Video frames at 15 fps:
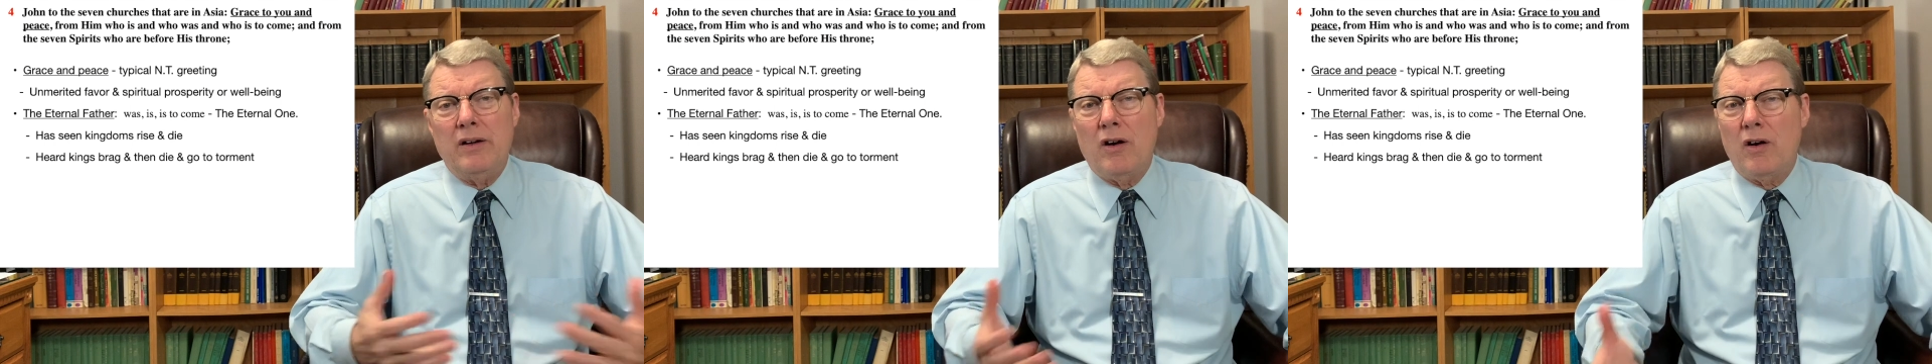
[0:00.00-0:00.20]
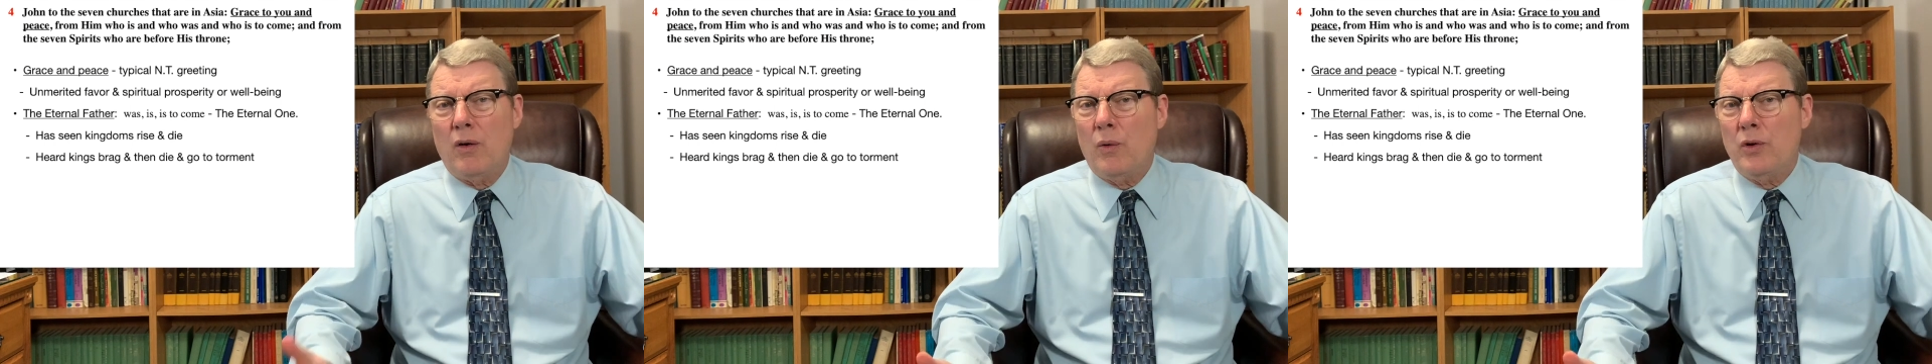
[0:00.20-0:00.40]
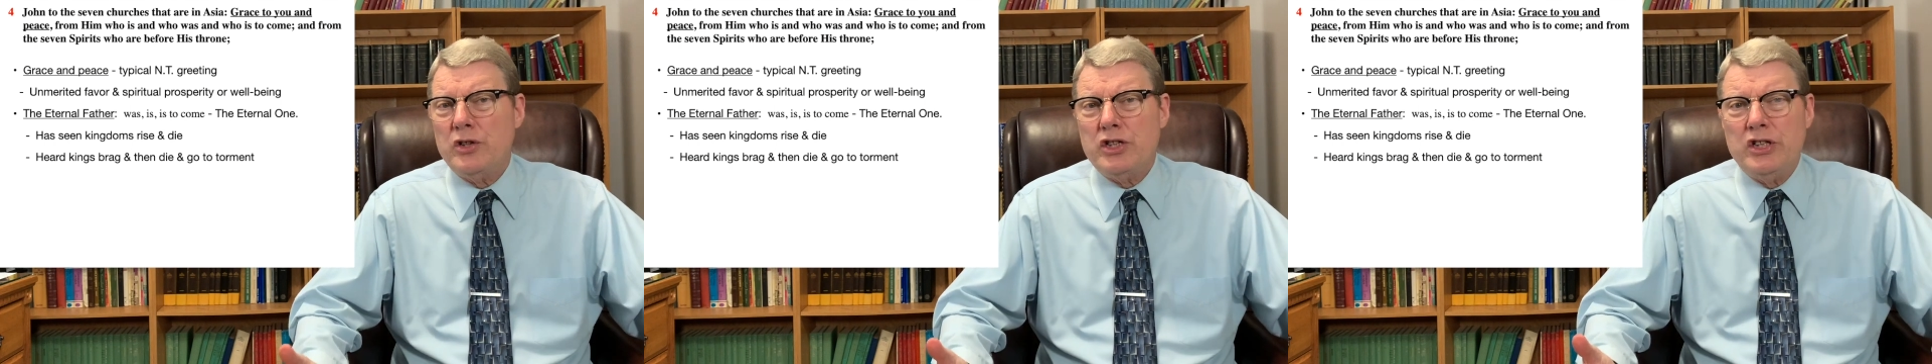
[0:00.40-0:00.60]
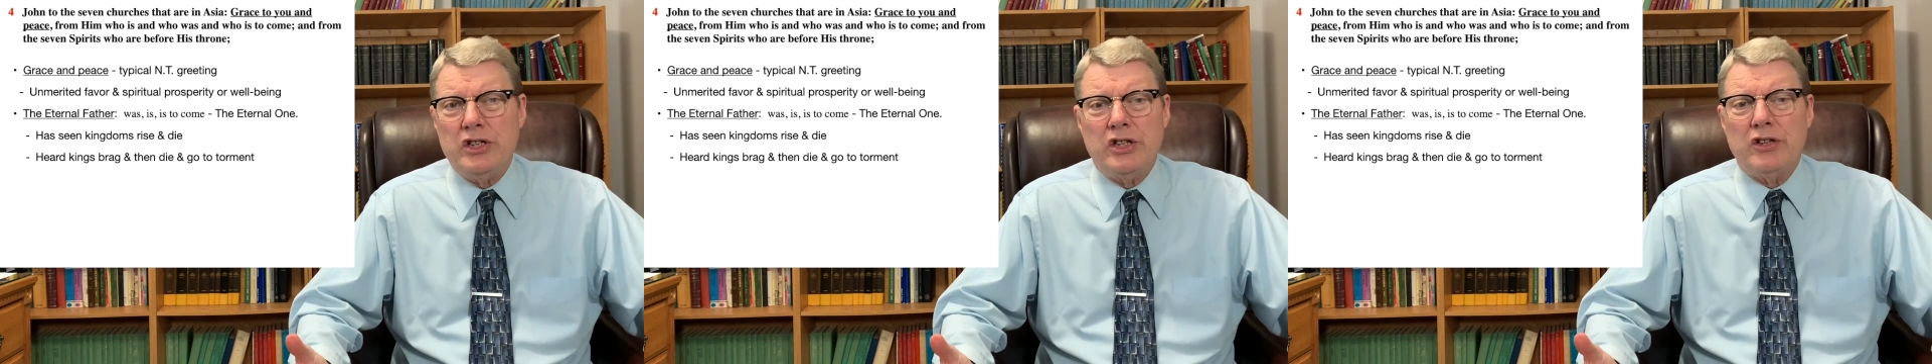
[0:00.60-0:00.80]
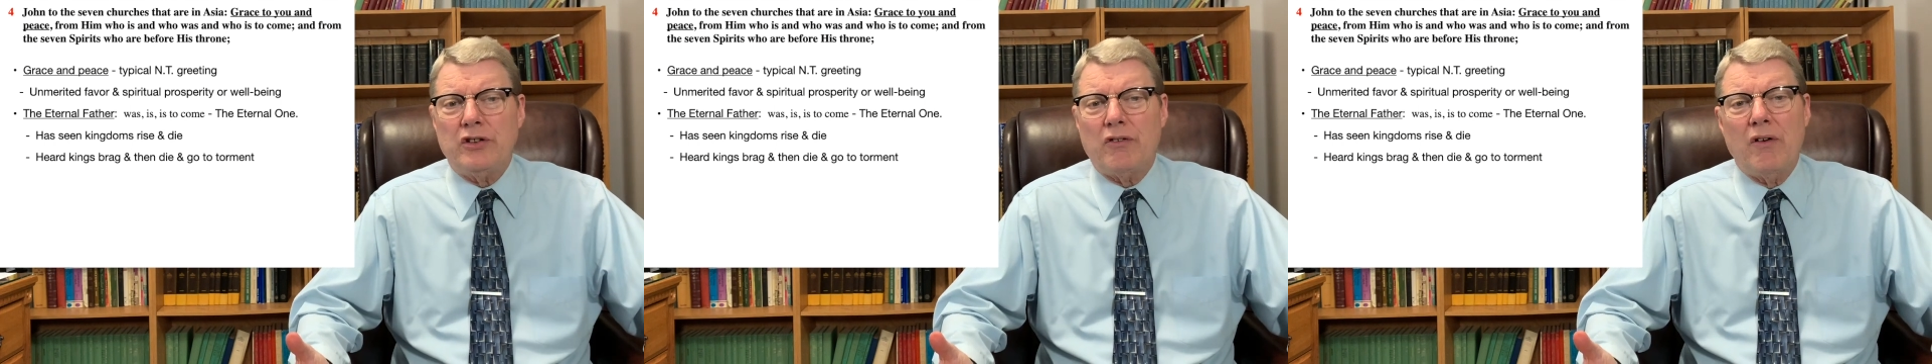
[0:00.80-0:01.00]
our Lord
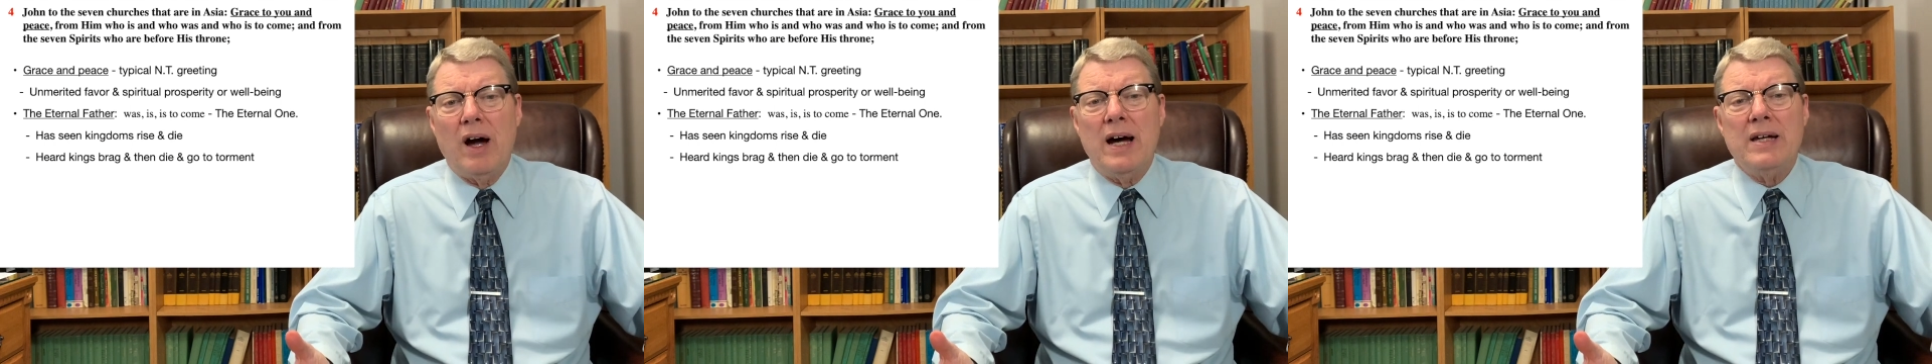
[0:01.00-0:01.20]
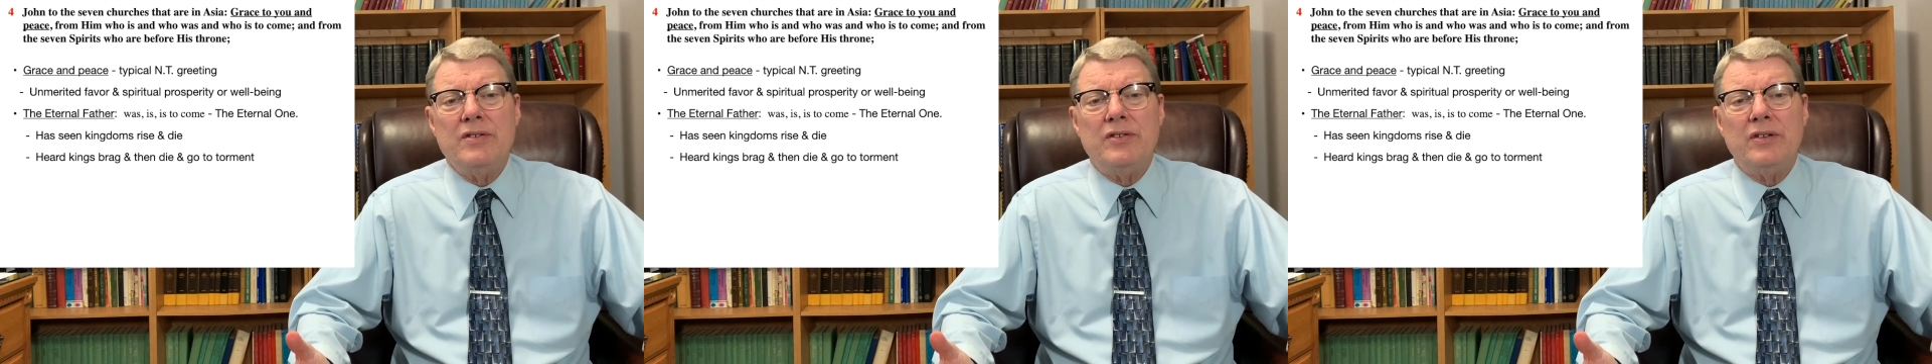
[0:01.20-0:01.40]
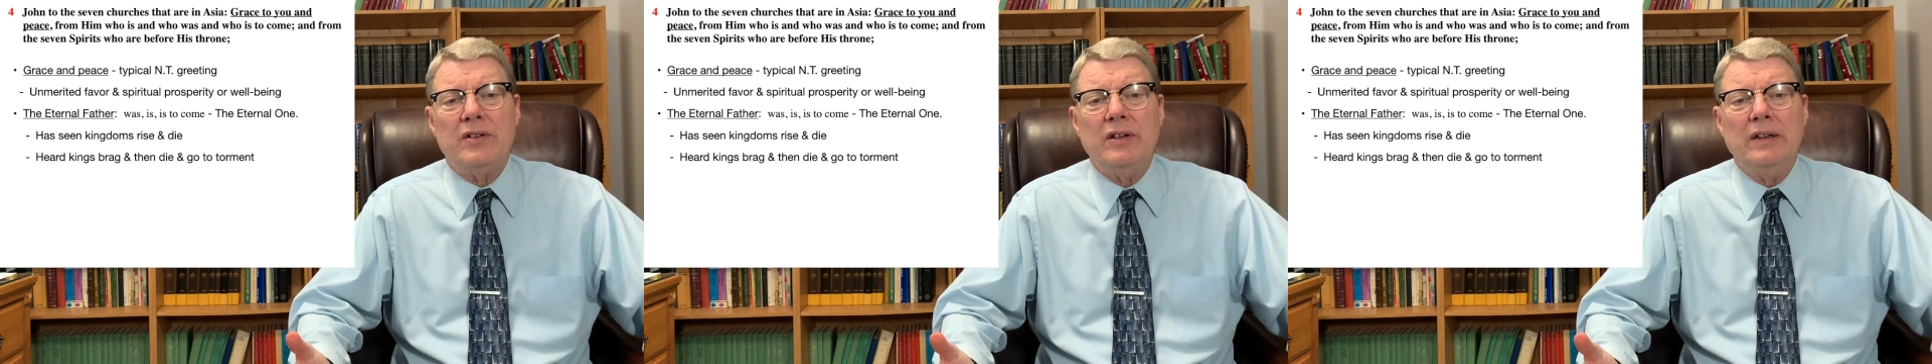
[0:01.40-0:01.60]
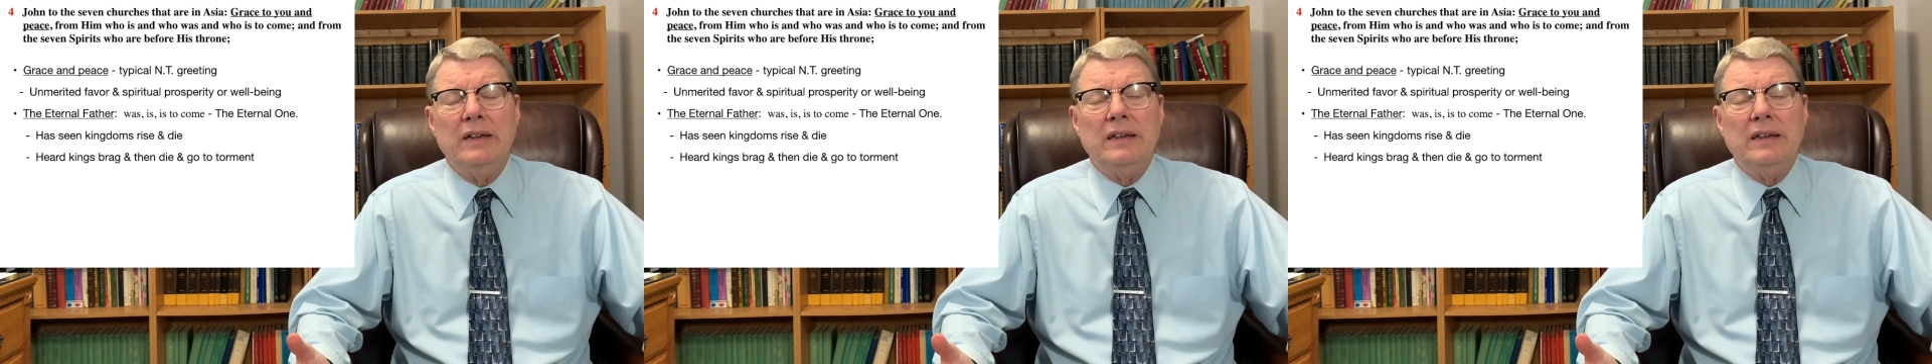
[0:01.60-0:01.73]
Jesus Christ.